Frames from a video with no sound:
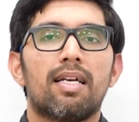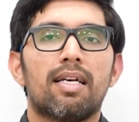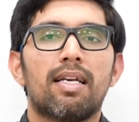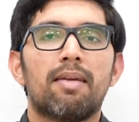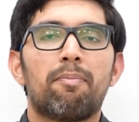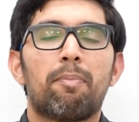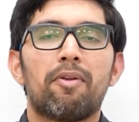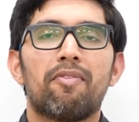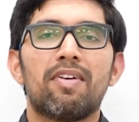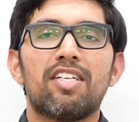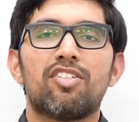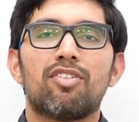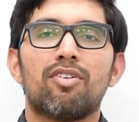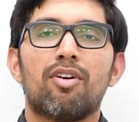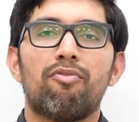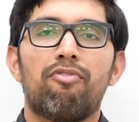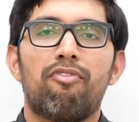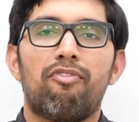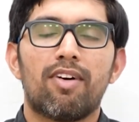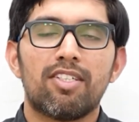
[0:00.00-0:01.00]
the prevention
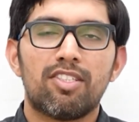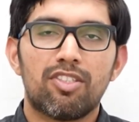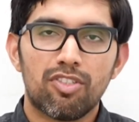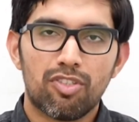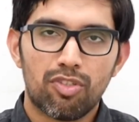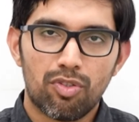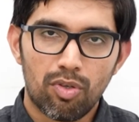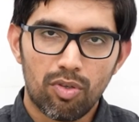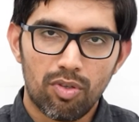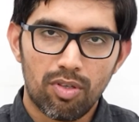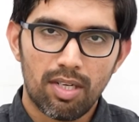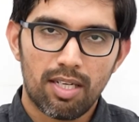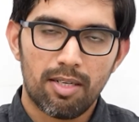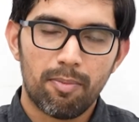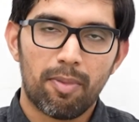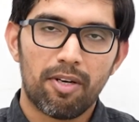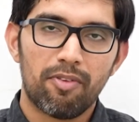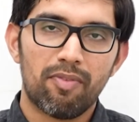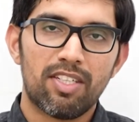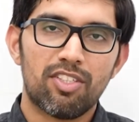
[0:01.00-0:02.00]
of first stroke
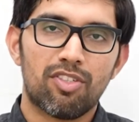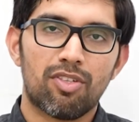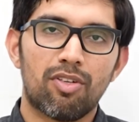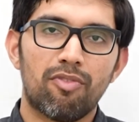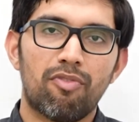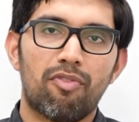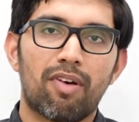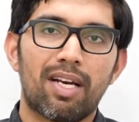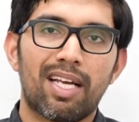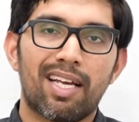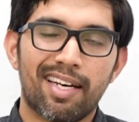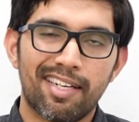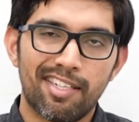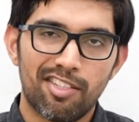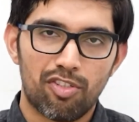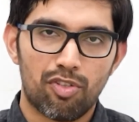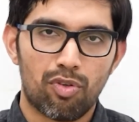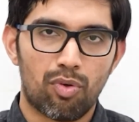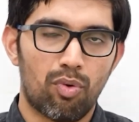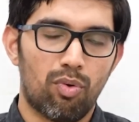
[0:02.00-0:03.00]
and prevention of
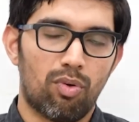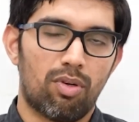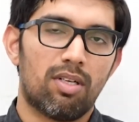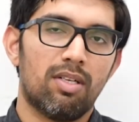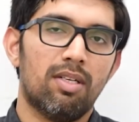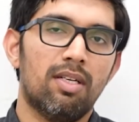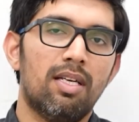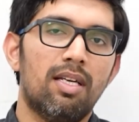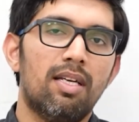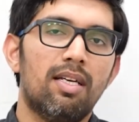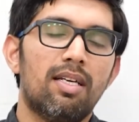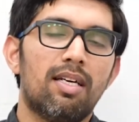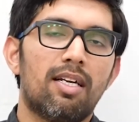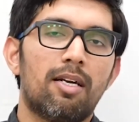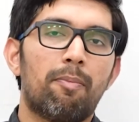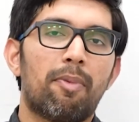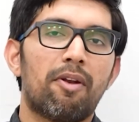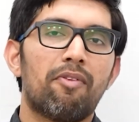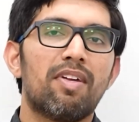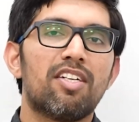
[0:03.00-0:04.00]
recurrent stroke.
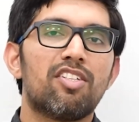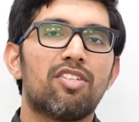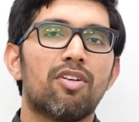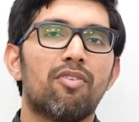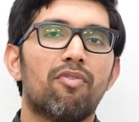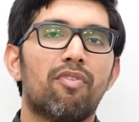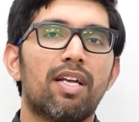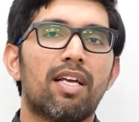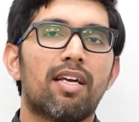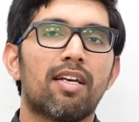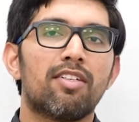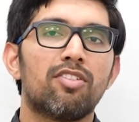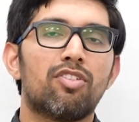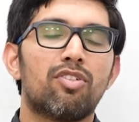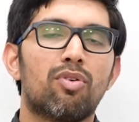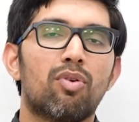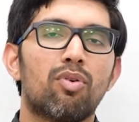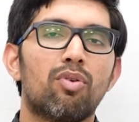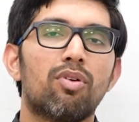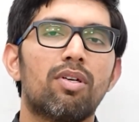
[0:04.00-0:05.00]
And prevention of recurrent
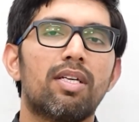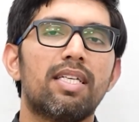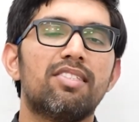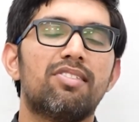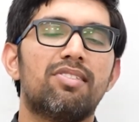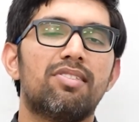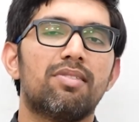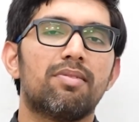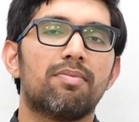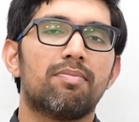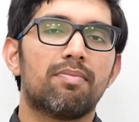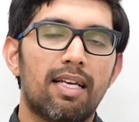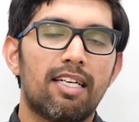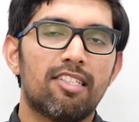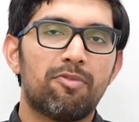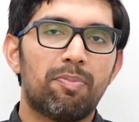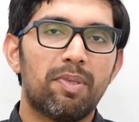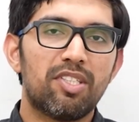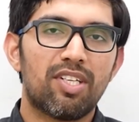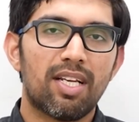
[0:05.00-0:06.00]
stroke is
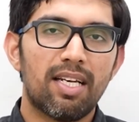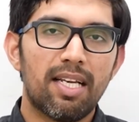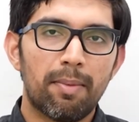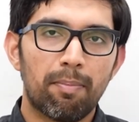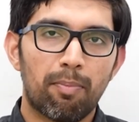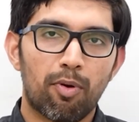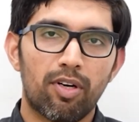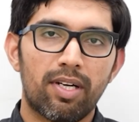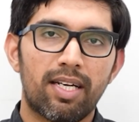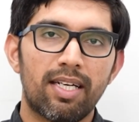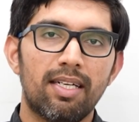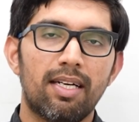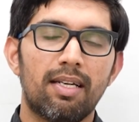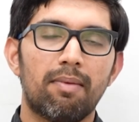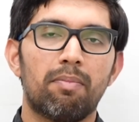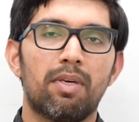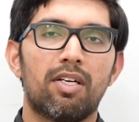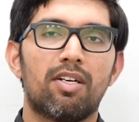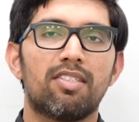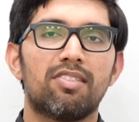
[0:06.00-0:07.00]
especially
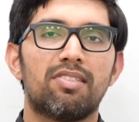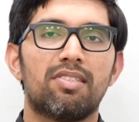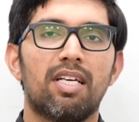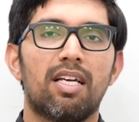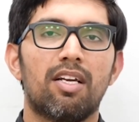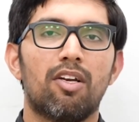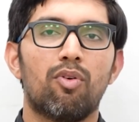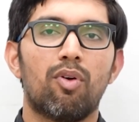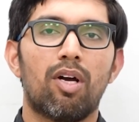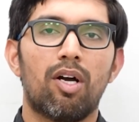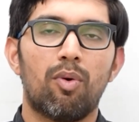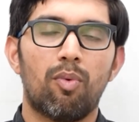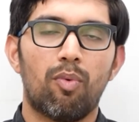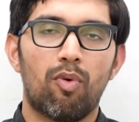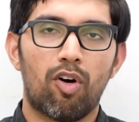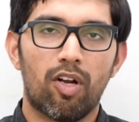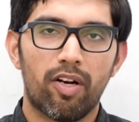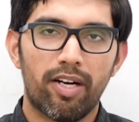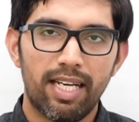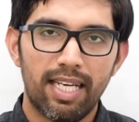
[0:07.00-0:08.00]
important because you have
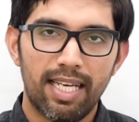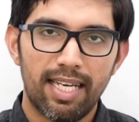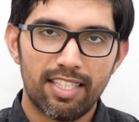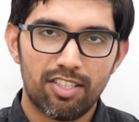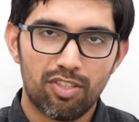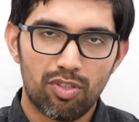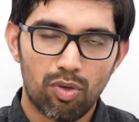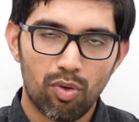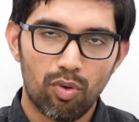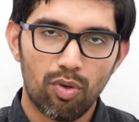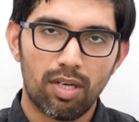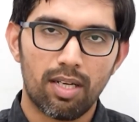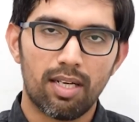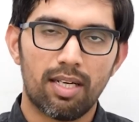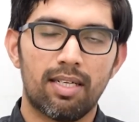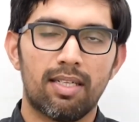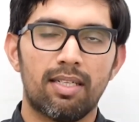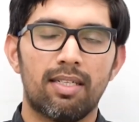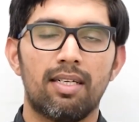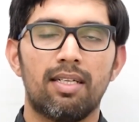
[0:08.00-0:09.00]
already a stroke
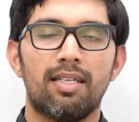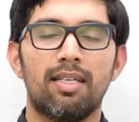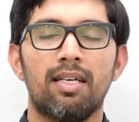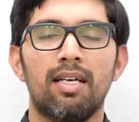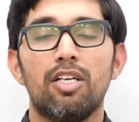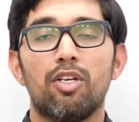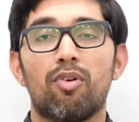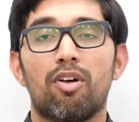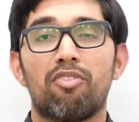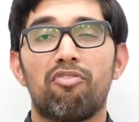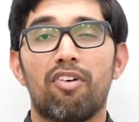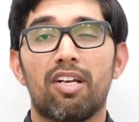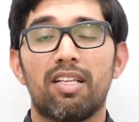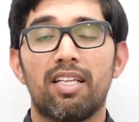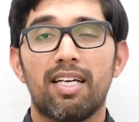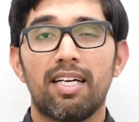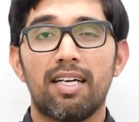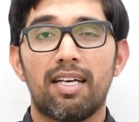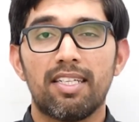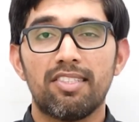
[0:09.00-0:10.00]
and you are
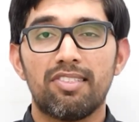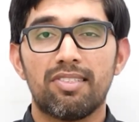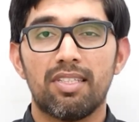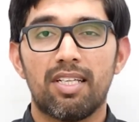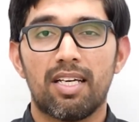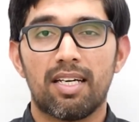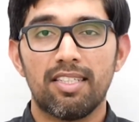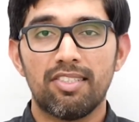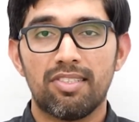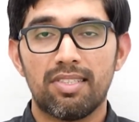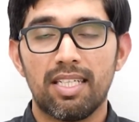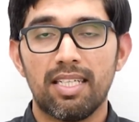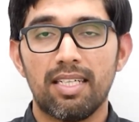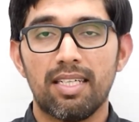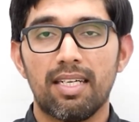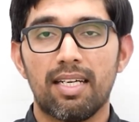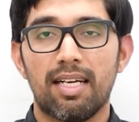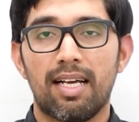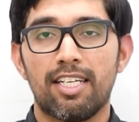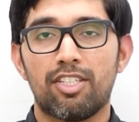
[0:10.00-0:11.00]
further at risk. The risk
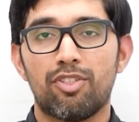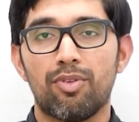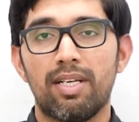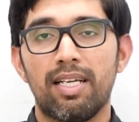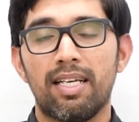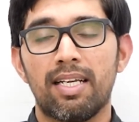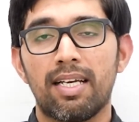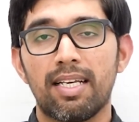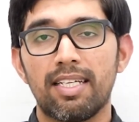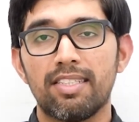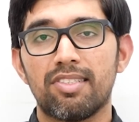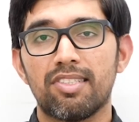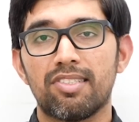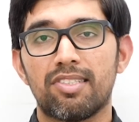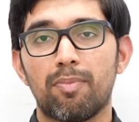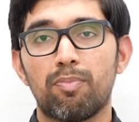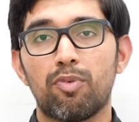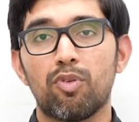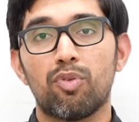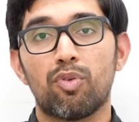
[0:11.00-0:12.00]
actually
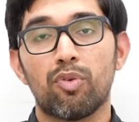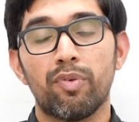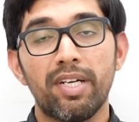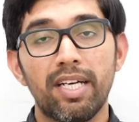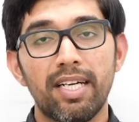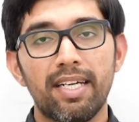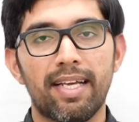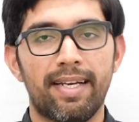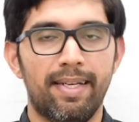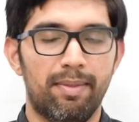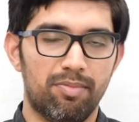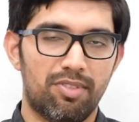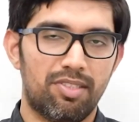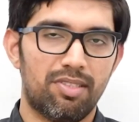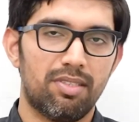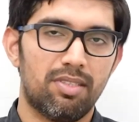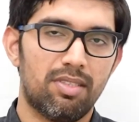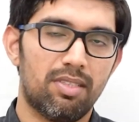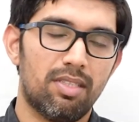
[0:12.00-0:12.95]
increases up to 20 times.